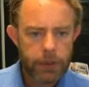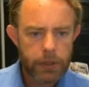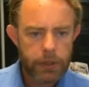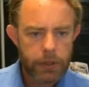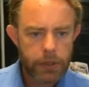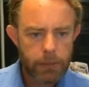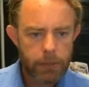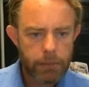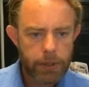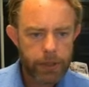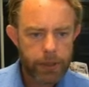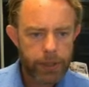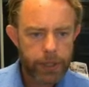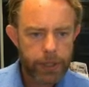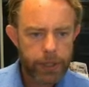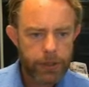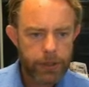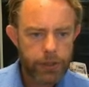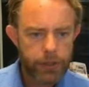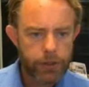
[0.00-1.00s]
comparing
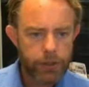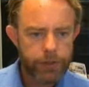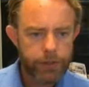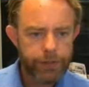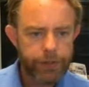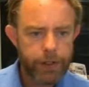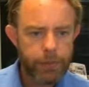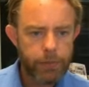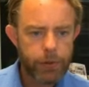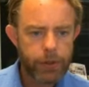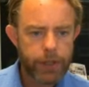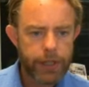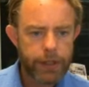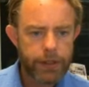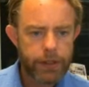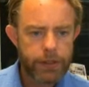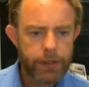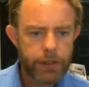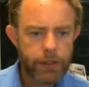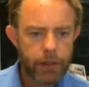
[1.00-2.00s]
it to February
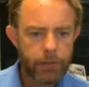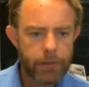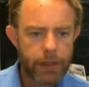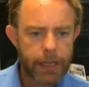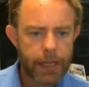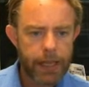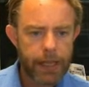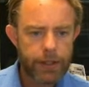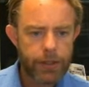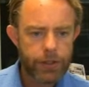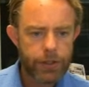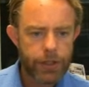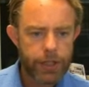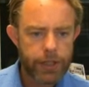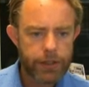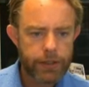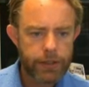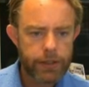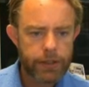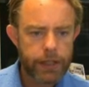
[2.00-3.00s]
this time last year.
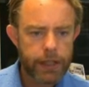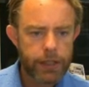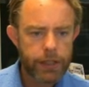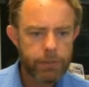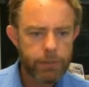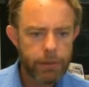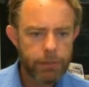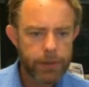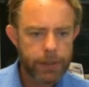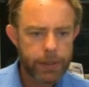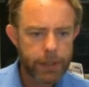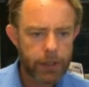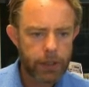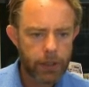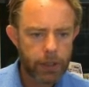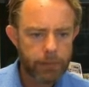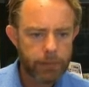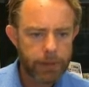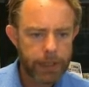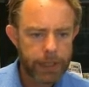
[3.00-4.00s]
So this is actually probably the
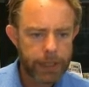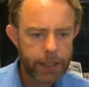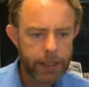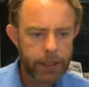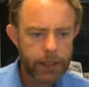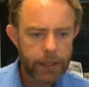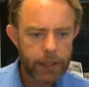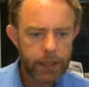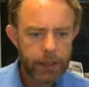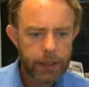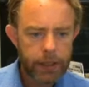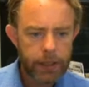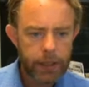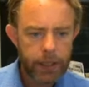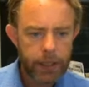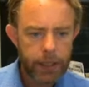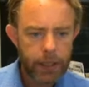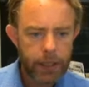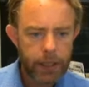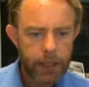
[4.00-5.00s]
column here,
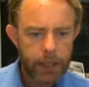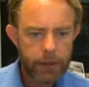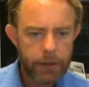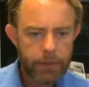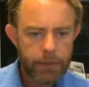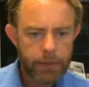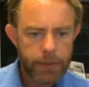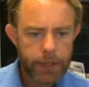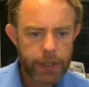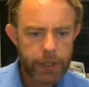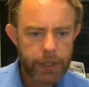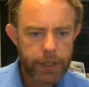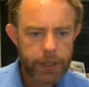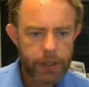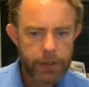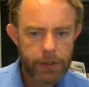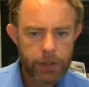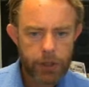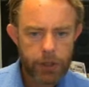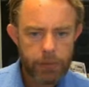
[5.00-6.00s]

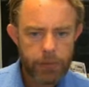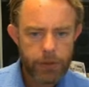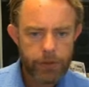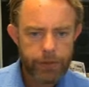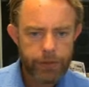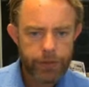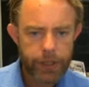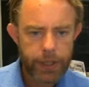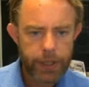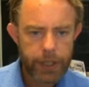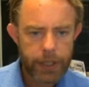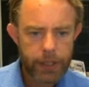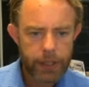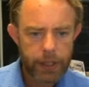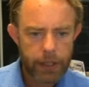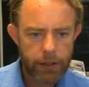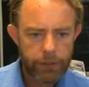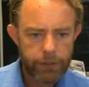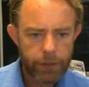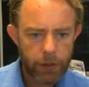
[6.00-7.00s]
in terms of the
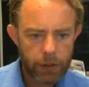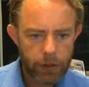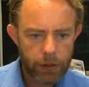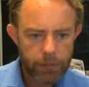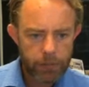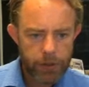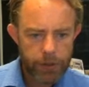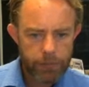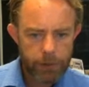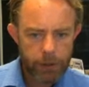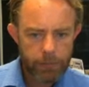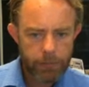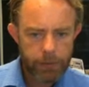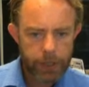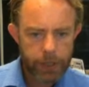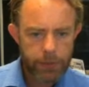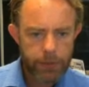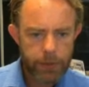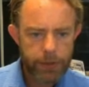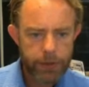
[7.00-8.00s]
volumes of
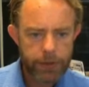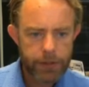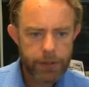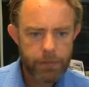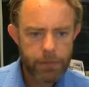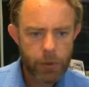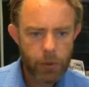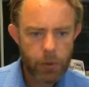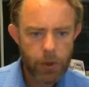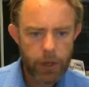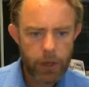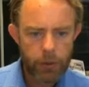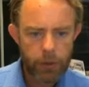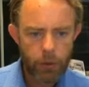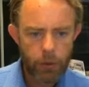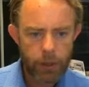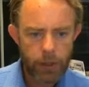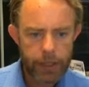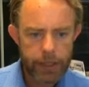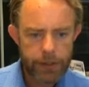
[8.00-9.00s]
properties, whether there's more
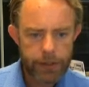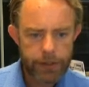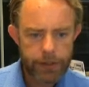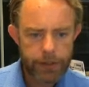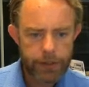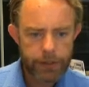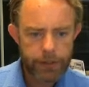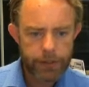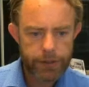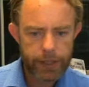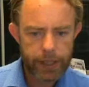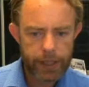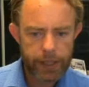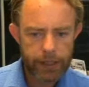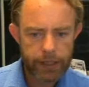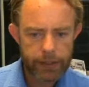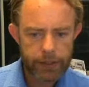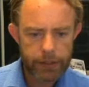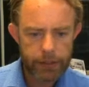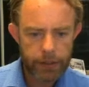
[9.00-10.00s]
or less
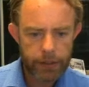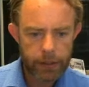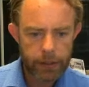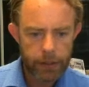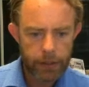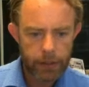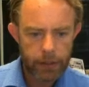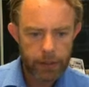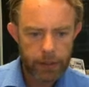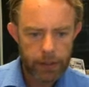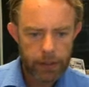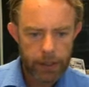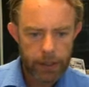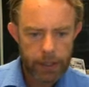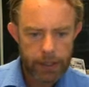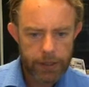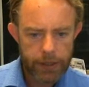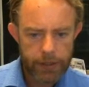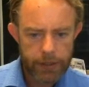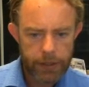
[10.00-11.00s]
selling.
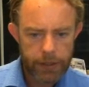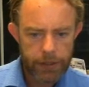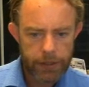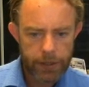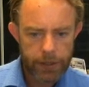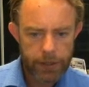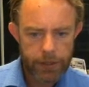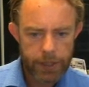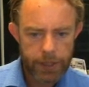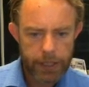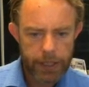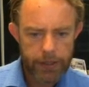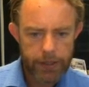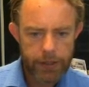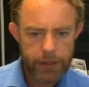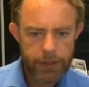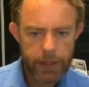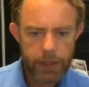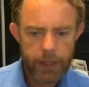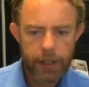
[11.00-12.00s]
As you can see here,
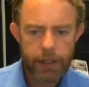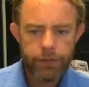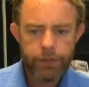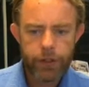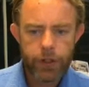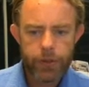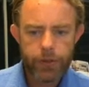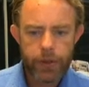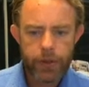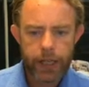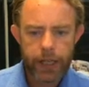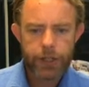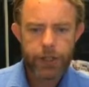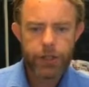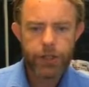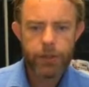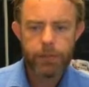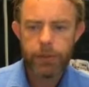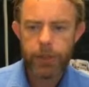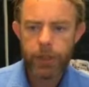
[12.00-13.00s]
there's an inverse
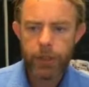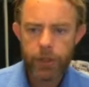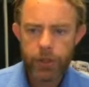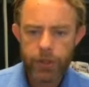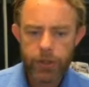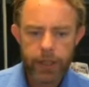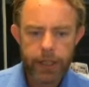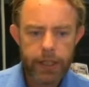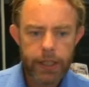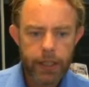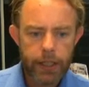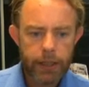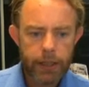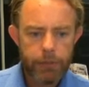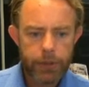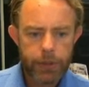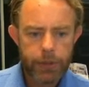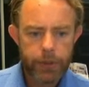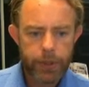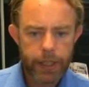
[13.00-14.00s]
relationship usually
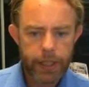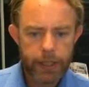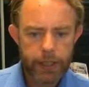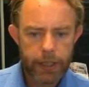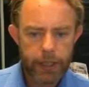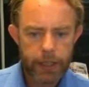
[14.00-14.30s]
between